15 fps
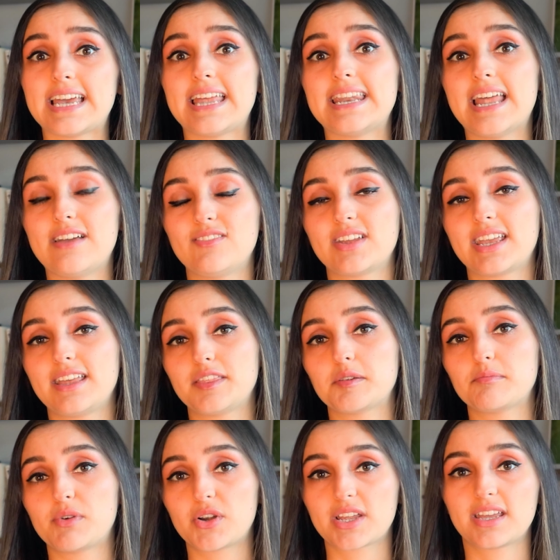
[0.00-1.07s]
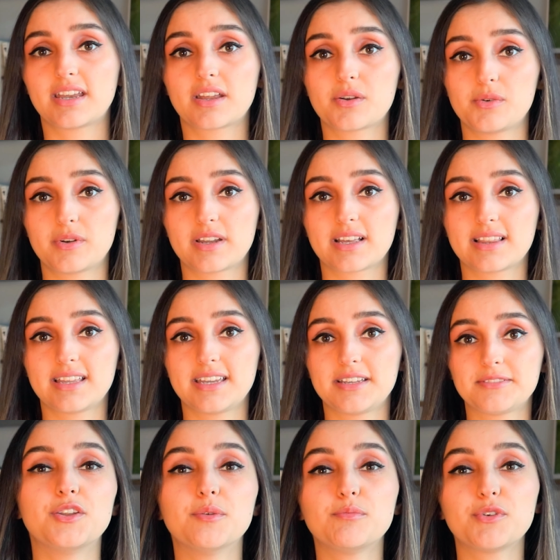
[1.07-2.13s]
and navigate the market
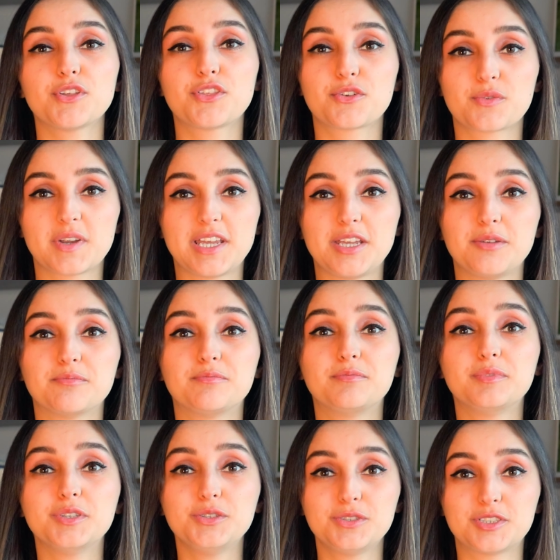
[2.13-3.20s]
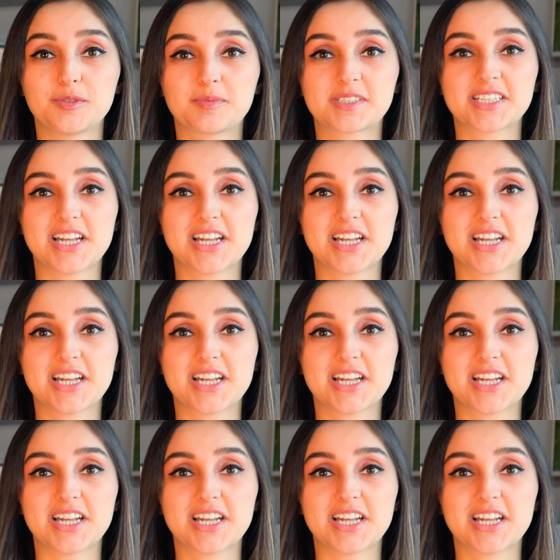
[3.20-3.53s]
accordingly. Number three, blue chip